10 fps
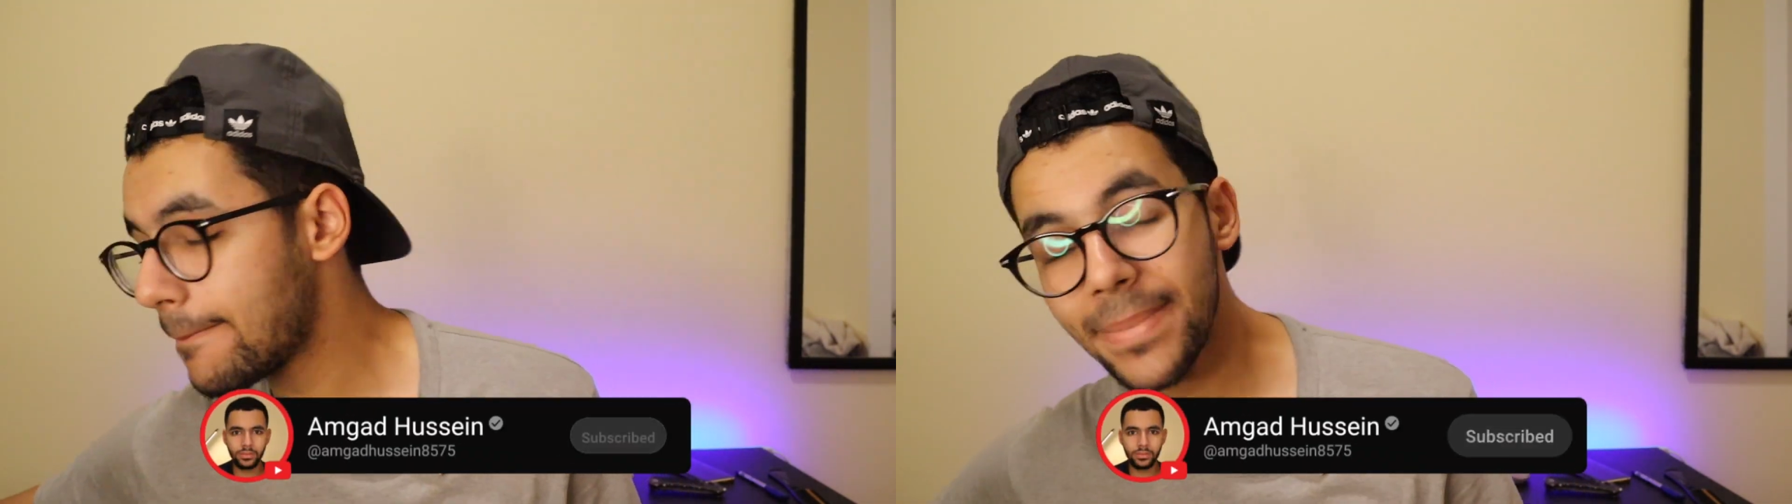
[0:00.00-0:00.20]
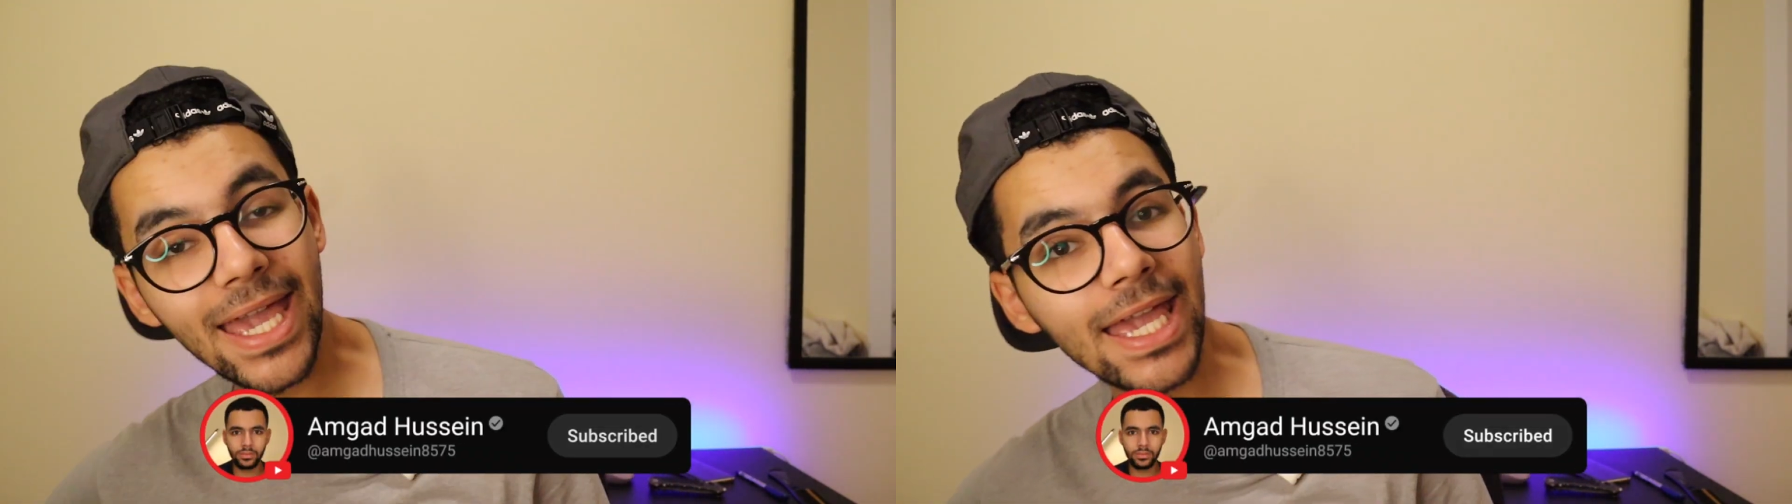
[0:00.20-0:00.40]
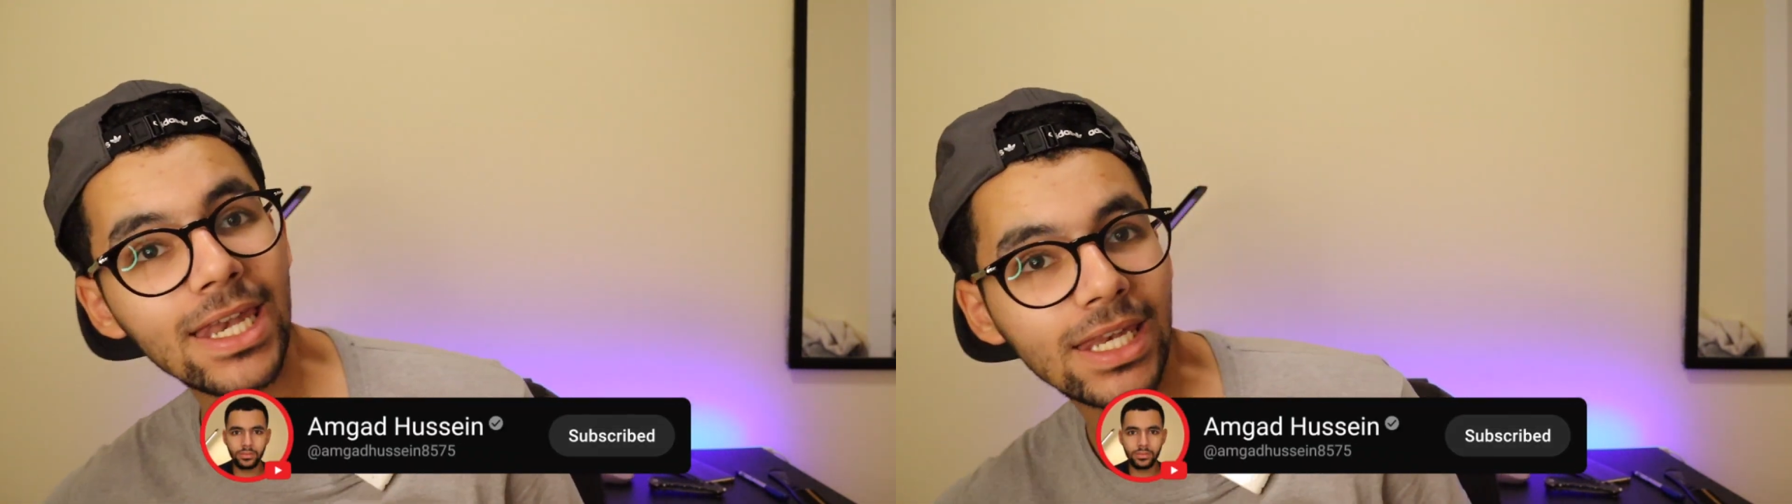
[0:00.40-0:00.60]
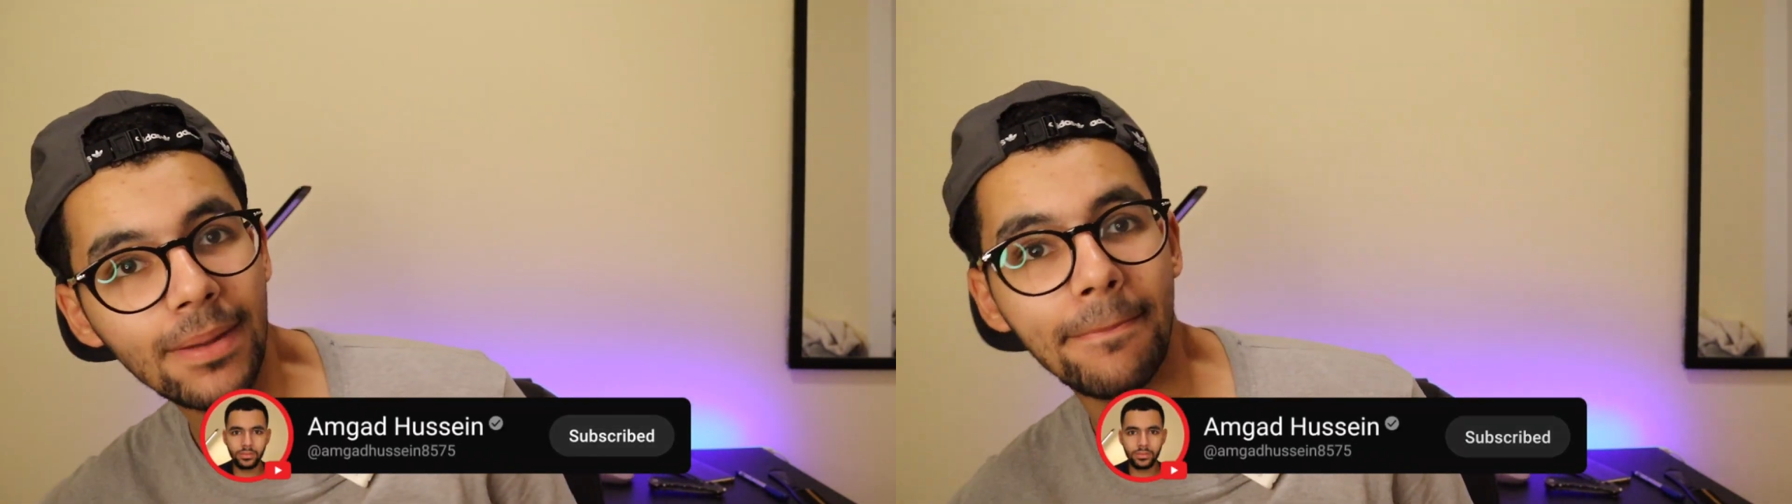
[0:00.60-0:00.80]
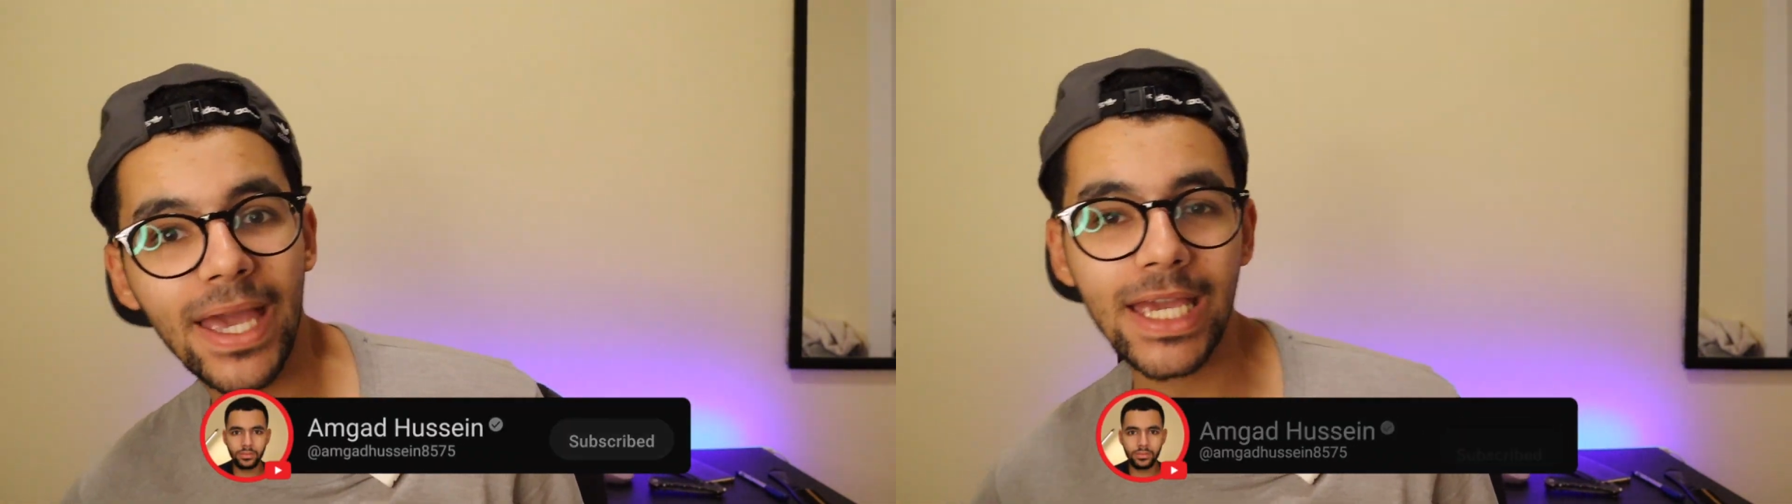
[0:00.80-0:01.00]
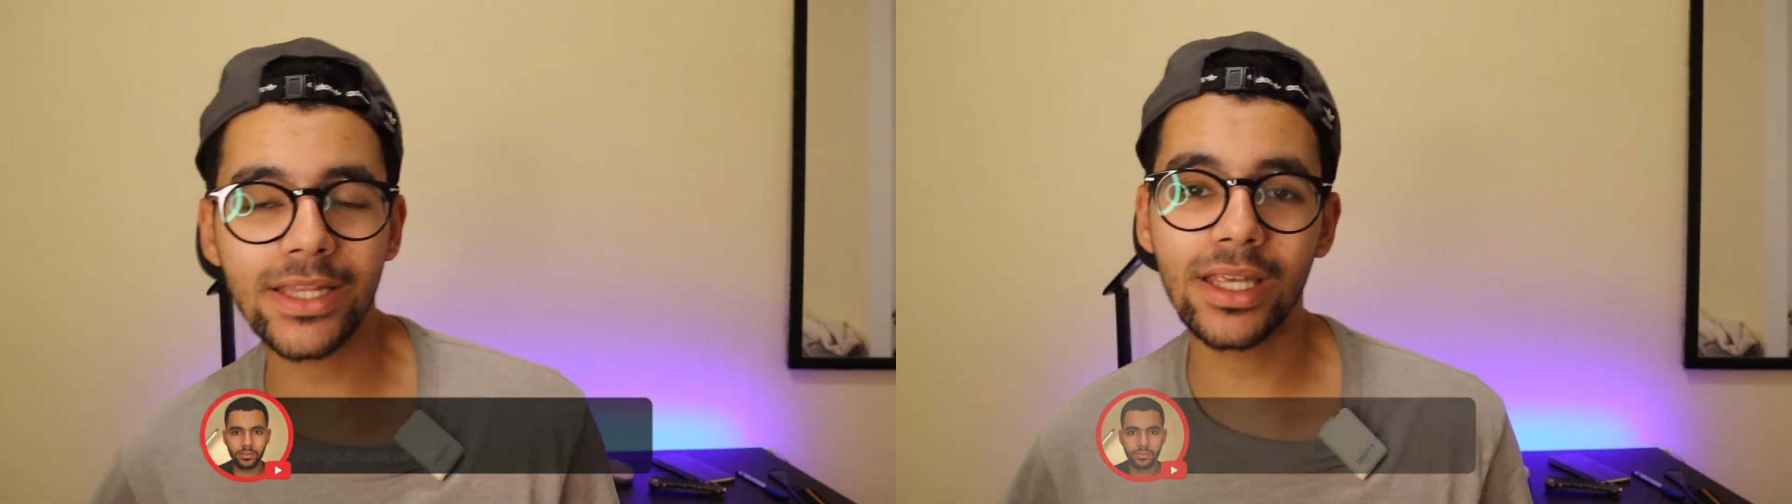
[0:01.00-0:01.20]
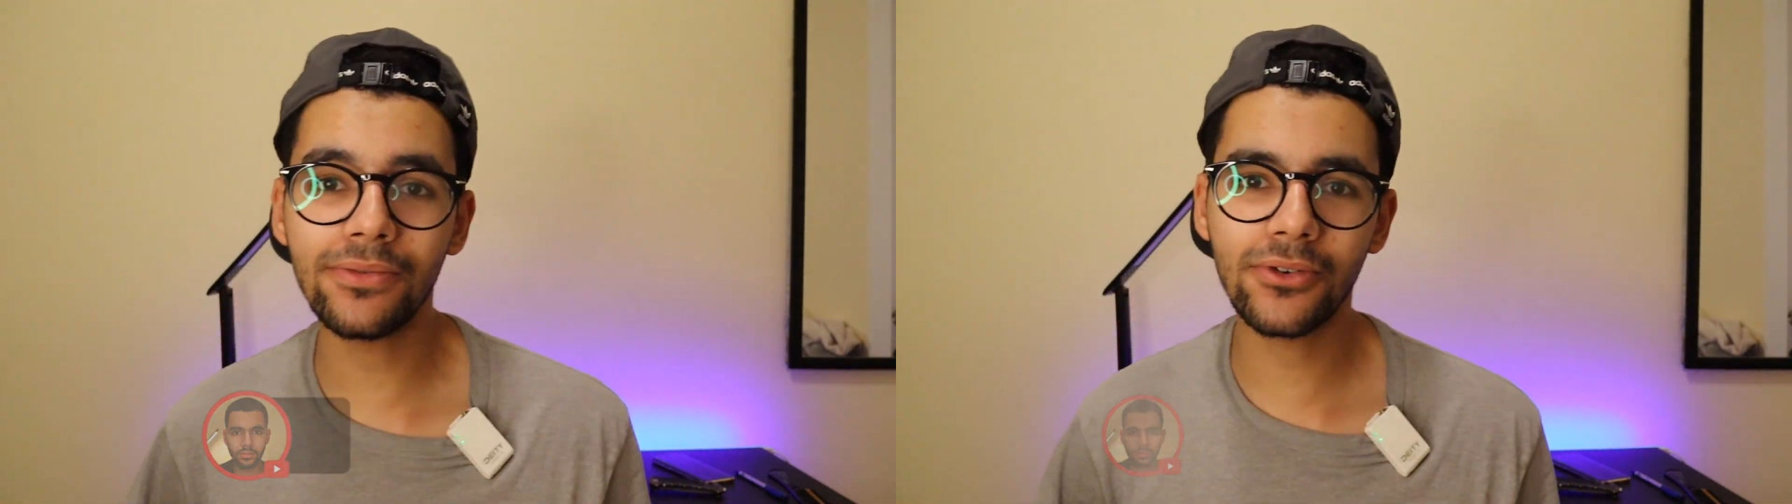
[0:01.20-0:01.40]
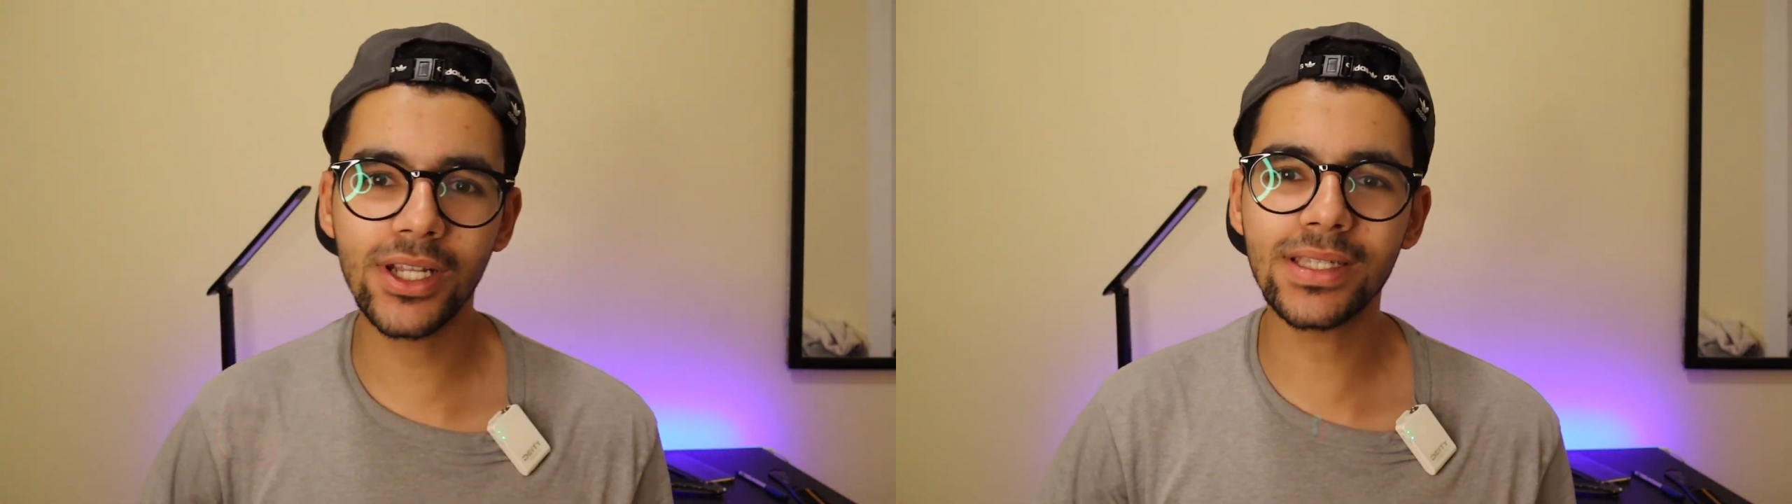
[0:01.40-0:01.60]
main
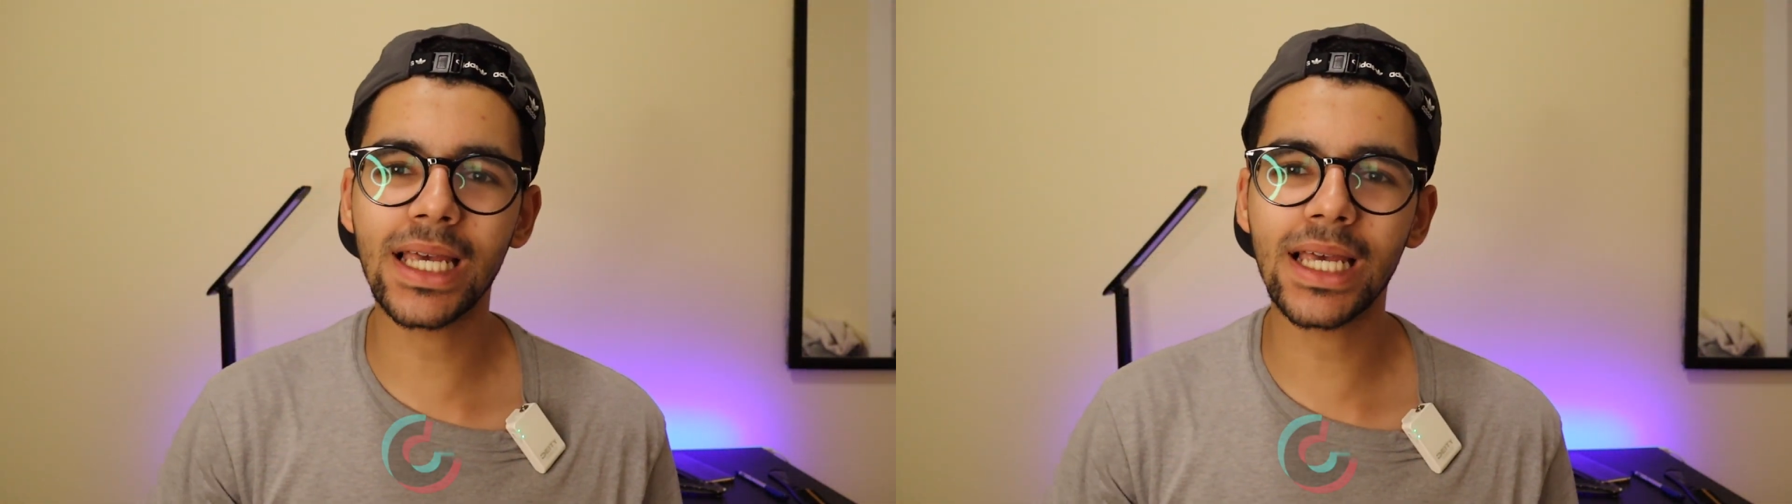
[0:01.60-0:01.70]
difference,